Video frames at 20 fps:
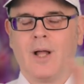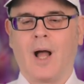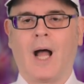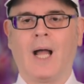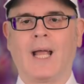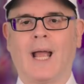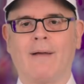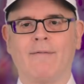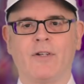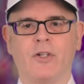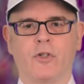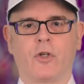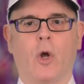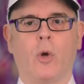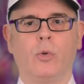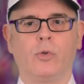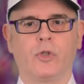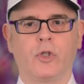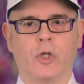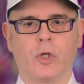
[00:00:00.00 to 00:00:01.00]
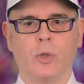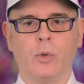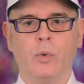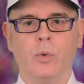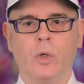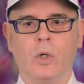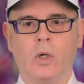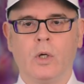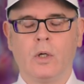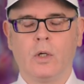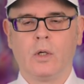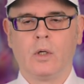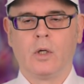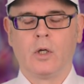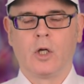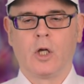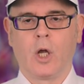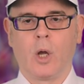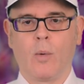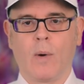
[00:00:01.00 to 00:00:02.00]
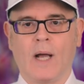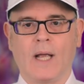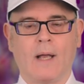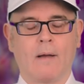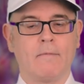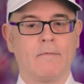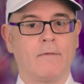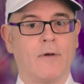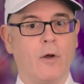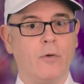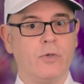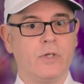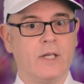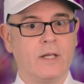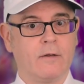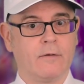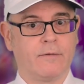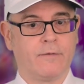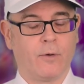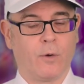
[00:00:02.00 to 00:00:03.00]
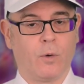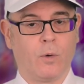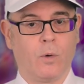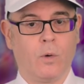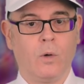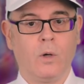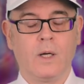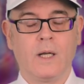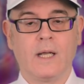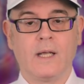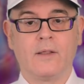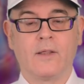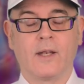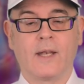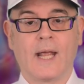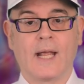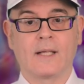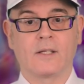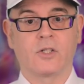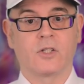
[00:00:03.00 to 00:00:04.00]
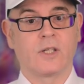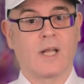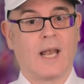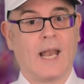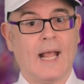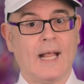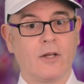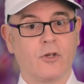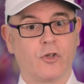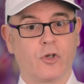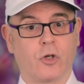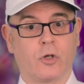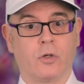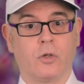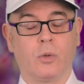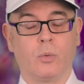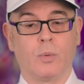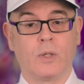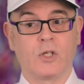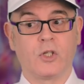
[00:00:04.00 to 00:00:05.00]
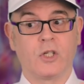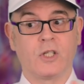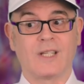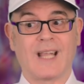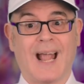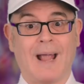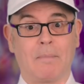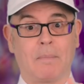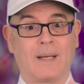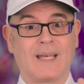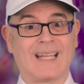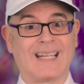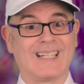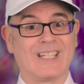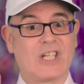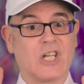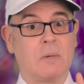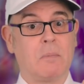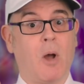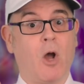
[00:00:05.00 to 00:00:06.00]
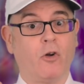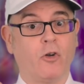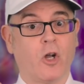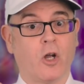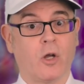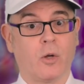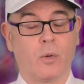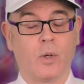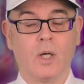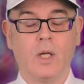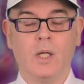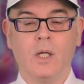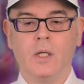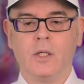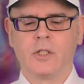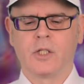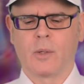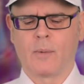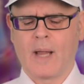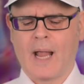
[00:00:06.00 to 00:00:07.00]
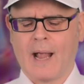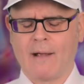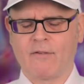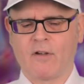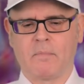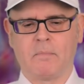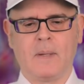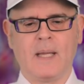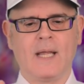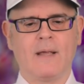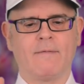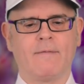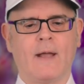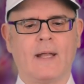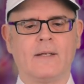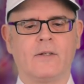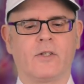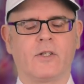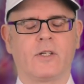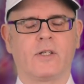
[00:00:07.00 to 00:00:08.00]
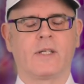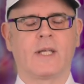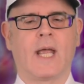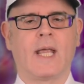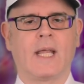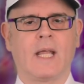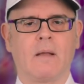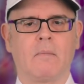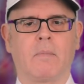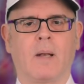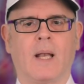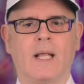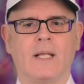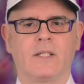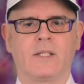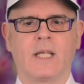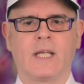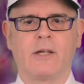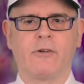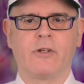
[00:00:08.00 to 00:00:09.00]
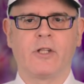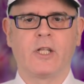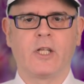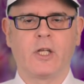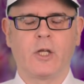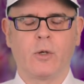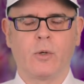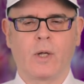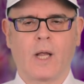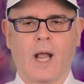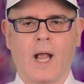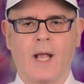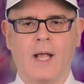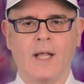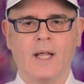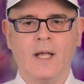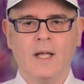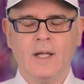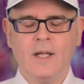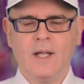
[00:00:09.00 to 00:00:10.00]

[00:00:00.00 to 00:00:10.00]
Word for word: I haven't told you who I am voting for in the next election, which is happening tomorrow. So we have a big event taking place here in the UK.